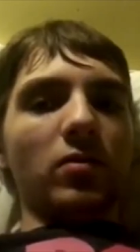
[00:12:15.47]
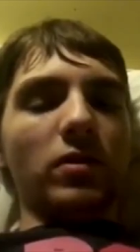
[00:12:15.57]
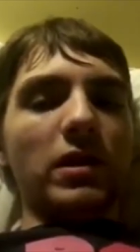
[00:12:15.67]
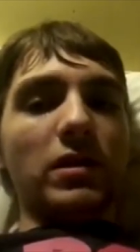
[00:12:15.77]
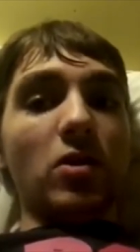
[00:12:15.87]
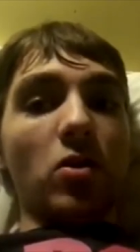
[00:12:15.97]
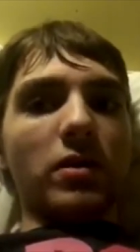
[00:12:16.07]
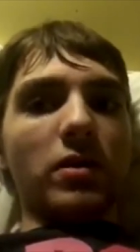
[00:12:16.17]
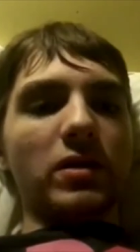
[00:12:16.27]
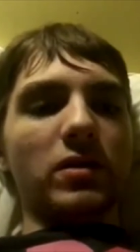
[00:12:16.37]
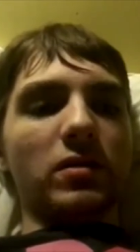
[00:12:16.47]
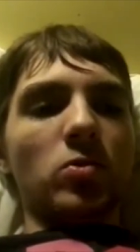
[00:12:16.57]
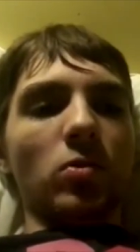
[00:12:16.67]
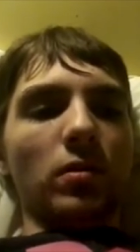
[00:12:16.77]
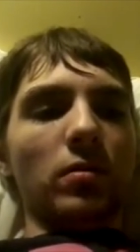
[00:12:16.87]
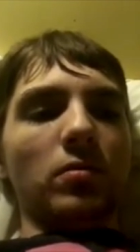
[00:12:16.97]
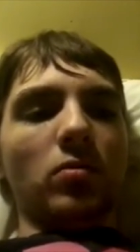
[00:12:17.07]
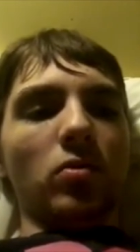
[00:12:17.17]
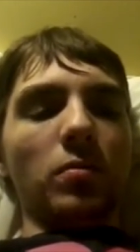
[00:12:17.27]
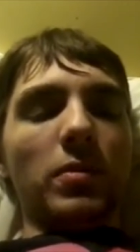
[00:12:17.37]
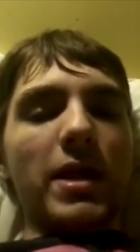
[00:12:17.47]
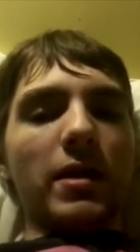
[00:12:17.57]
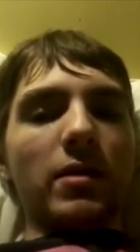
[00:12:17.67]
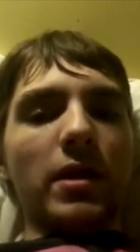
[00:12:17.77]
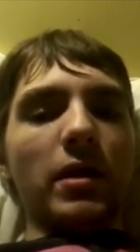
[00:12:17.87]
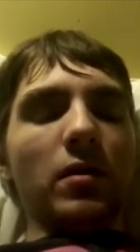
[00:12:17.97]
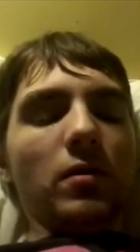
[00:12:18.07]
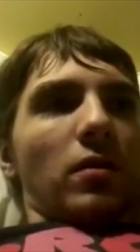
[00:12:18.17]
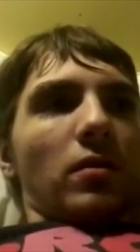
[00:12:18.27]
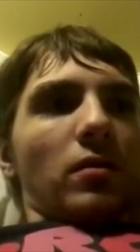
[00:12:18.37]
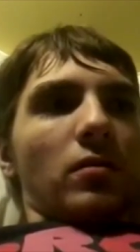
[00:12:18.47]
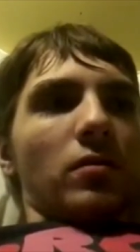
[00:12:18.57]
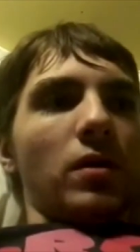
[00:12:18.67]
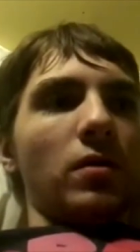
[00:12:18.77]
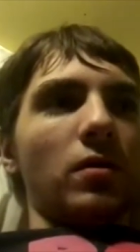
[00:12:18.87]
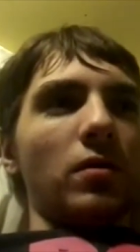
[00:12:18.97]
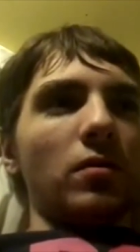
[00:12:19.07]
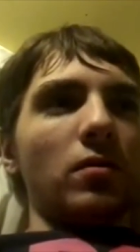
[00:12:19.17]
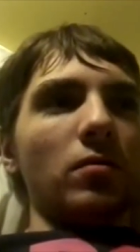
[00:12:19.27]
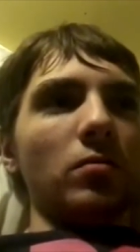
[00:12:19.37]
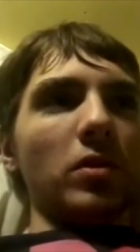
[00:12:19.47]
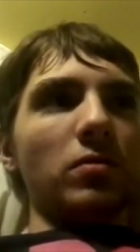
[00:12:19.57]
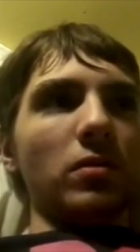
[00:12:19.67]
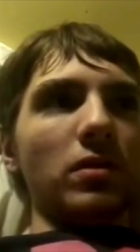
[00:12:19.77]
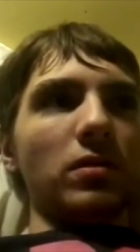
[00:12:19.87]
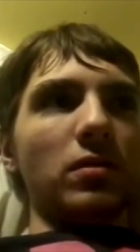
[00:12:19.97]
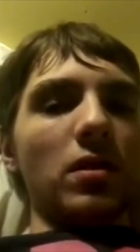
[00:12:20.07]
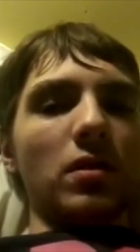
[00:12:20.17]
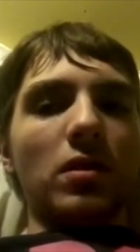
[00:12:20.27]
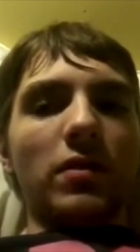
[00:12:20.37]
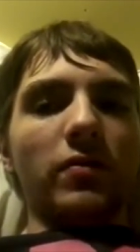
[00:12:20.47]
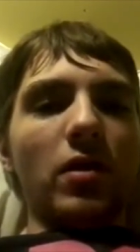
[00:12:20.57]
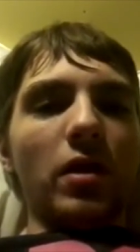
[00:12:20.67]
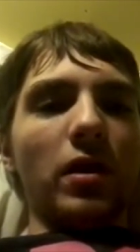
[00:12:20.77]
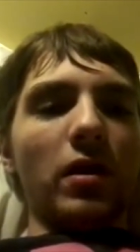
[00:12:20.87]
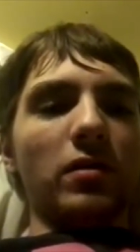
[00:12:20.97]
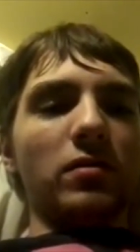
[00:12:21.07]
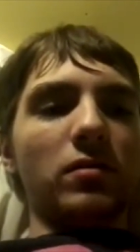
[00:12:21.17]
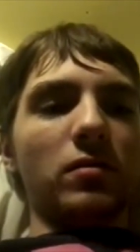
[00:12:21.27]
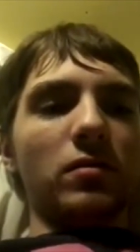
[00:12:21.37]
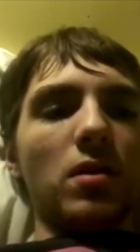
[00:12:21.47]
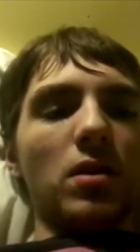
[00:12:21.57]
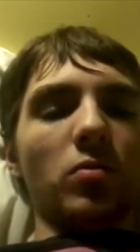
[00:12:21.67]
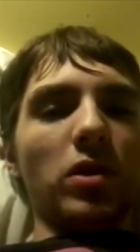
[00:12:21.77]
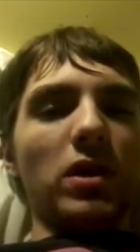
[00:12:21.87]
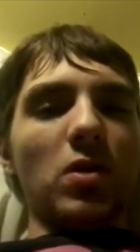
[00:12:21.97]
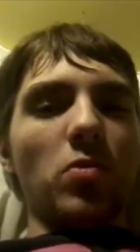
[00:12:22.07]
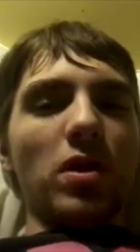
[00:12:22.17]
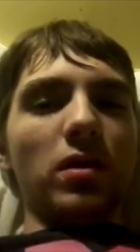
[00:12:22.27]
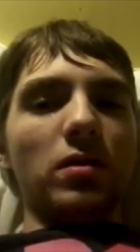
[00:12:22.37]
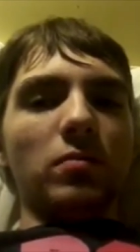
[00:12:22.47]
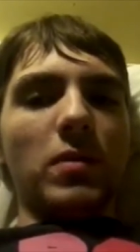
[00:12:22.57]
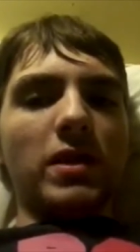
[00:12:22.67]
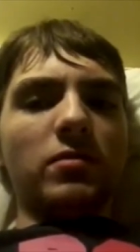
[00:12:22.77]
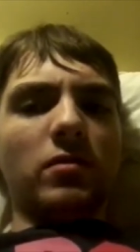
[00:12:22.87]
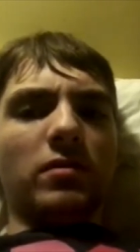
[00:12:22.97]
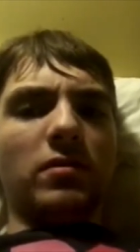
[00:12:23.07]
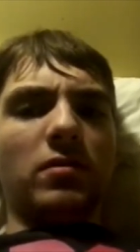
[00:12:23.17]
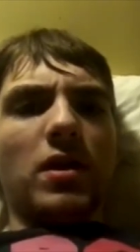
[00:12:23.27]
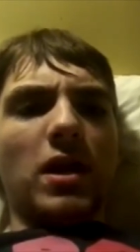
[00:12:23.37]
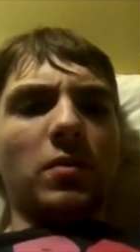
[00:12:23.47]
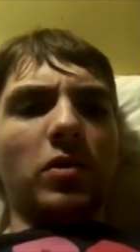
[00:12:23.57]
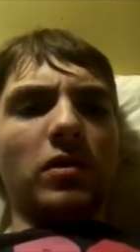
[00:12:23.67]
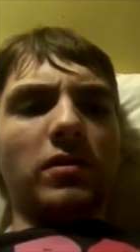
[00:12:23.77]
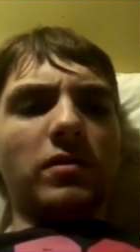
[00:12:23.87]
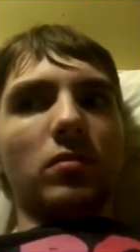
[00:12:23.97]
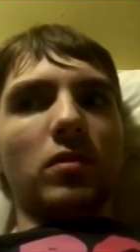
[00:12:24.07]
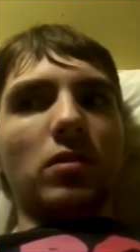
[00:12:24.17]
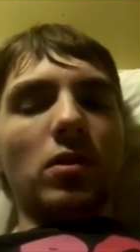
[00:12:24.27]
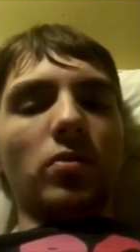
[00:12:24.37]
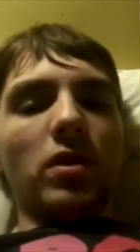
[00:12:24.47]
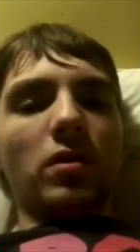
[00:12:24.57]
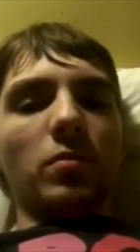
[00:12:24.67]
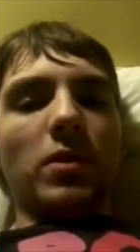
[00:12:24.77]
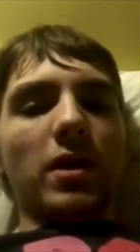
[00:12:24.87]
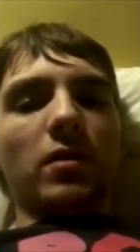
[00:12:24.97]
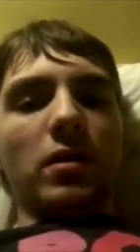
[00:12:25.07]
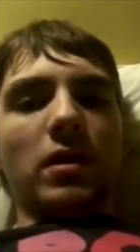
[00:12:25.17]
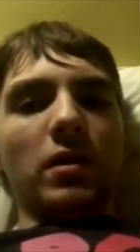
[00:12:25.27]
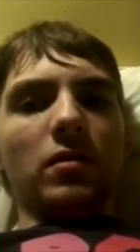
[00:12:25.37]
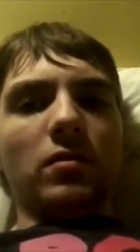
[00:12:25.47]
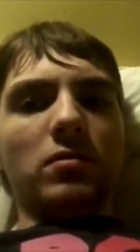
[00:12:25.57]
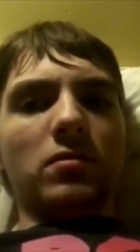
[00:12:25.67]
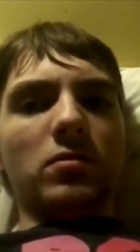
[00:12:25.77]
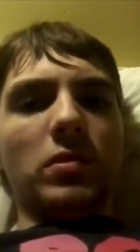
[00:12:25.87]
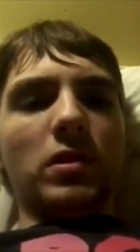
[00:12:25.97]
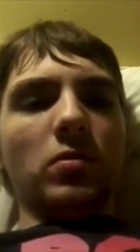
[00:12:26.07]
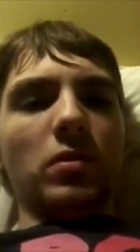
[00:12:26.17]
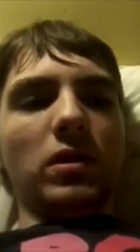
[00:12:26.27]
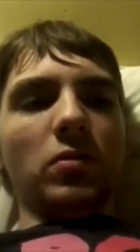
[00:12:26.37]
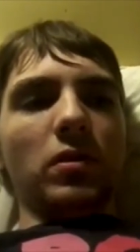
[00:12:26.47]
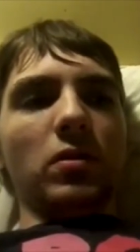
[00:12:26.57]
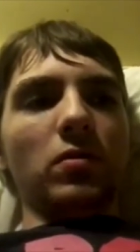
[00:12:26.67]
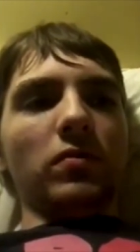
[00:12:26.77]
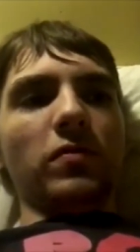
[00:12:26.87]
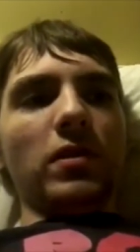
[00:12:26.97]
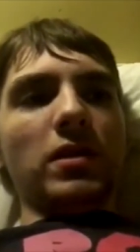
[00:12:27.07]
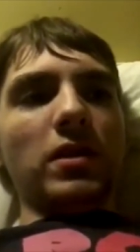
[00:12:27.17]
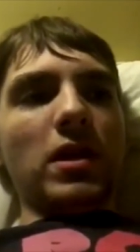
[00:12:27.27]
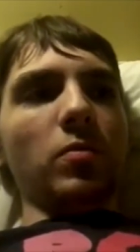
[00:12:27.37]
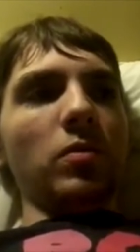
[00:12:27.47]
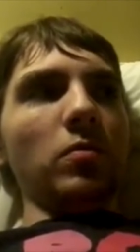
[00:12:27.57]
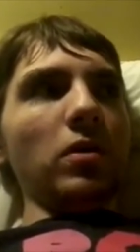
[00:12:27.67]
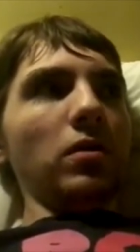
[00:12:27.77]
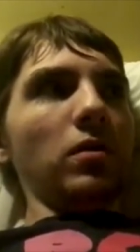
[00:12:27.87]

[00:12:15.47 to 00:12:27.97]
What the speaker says: only in darkness or in black light. Which was kind of clever, I guess. I don't really know why the monster's handprints glowed under black light. I don't want to know what they were doing for that to happen, but